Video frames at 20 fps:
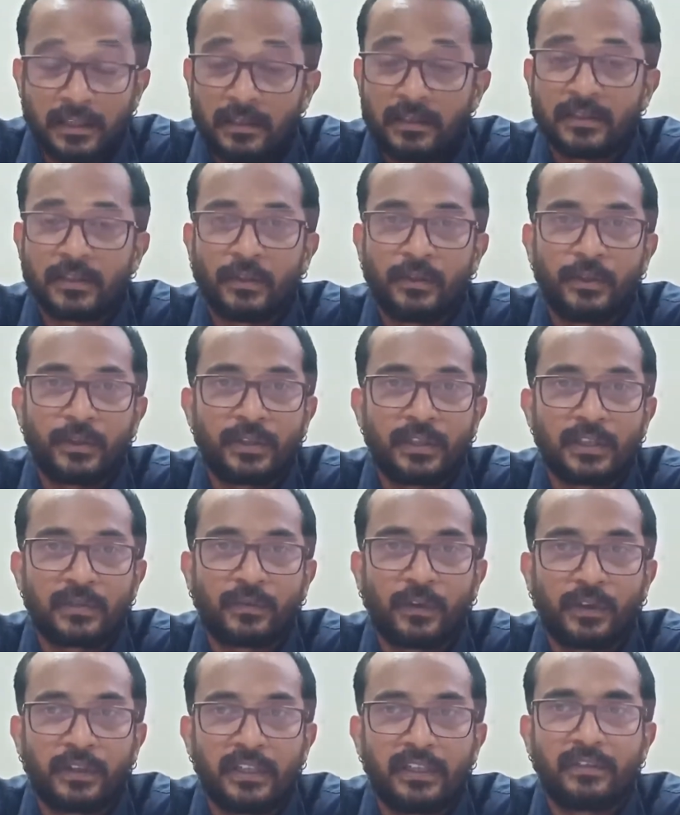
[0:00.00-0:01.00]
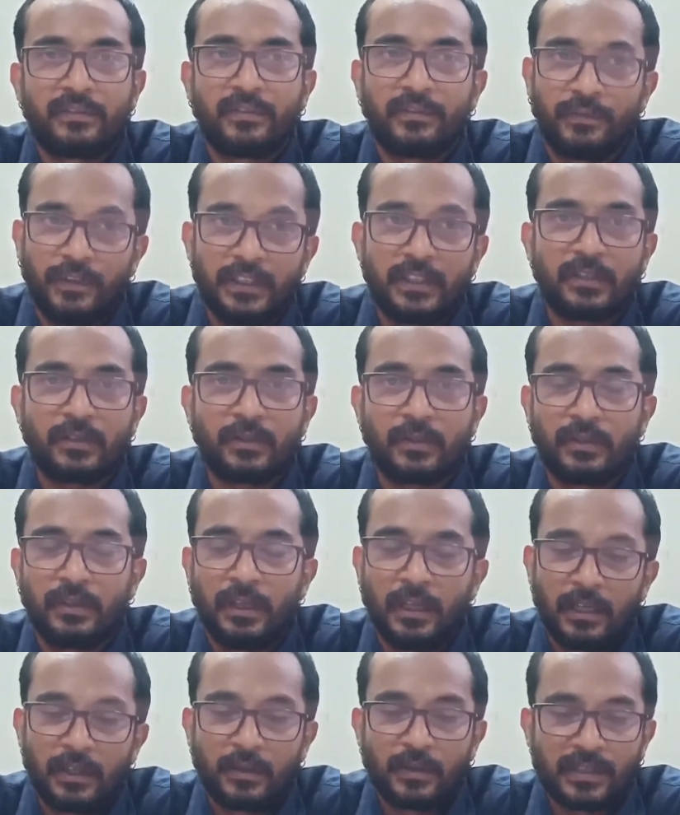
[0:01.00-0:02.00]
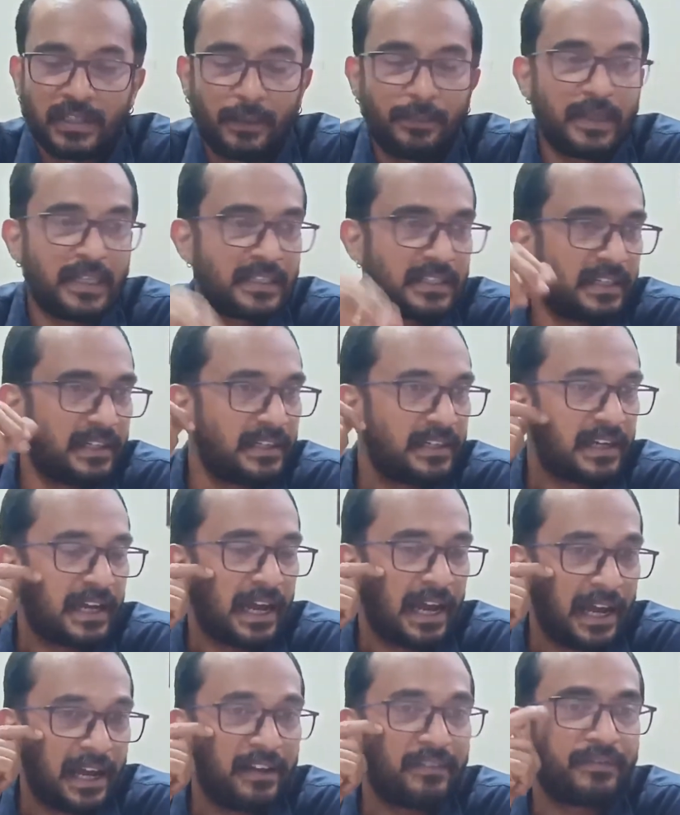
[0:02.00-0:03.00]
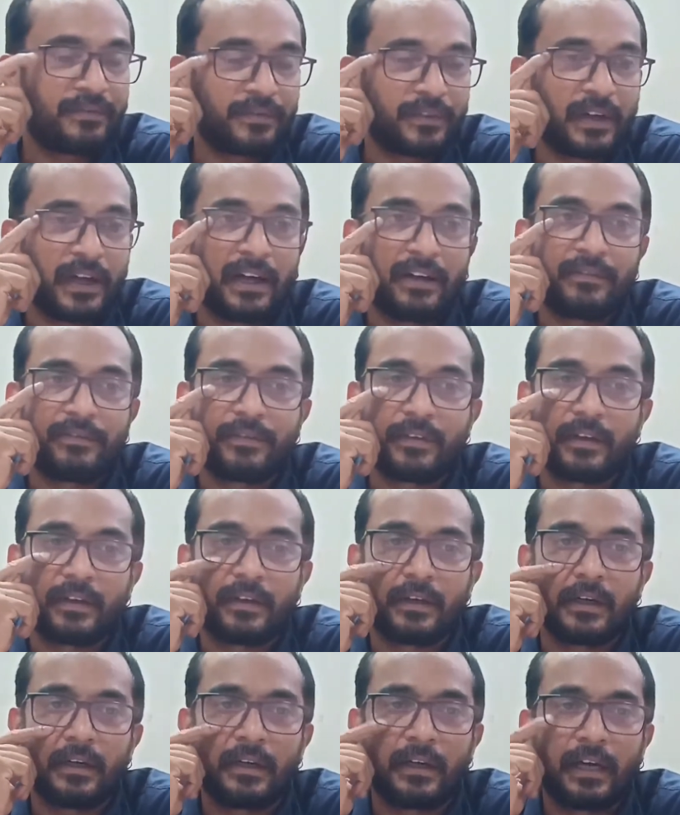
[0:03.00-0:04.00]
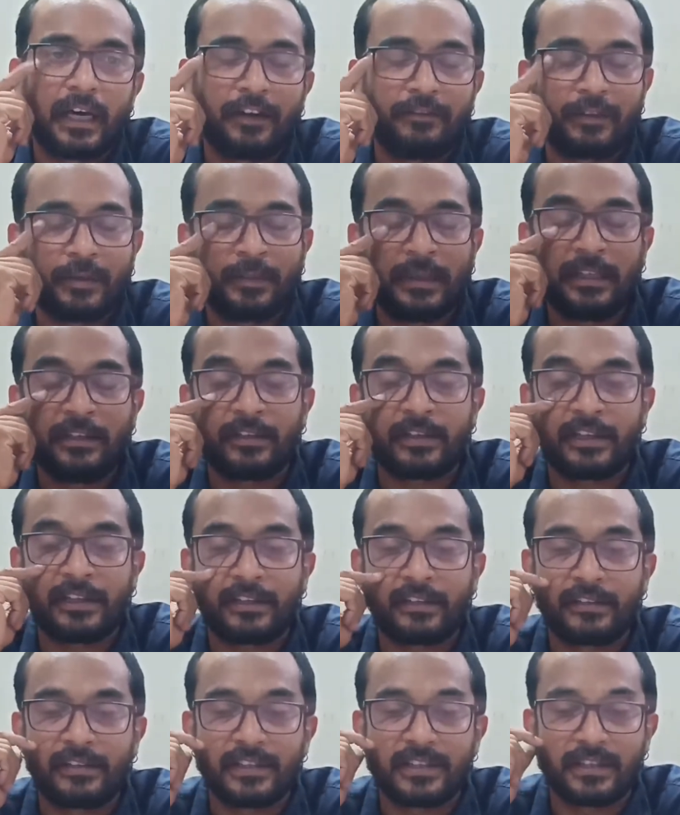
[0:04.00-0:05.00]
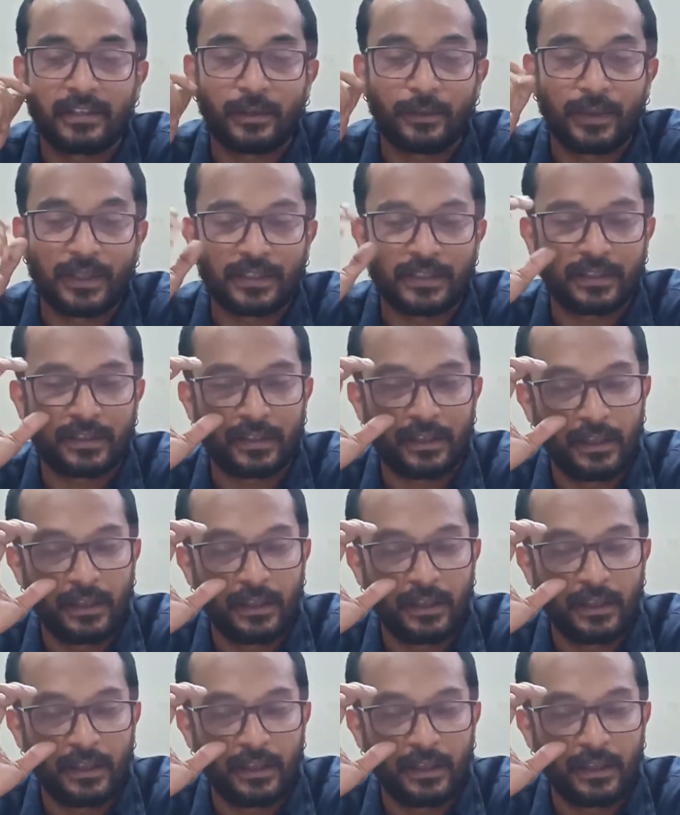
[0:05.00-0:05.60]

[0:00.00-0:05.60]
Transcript: solutions for it, which to some extent have ameliorated the situation.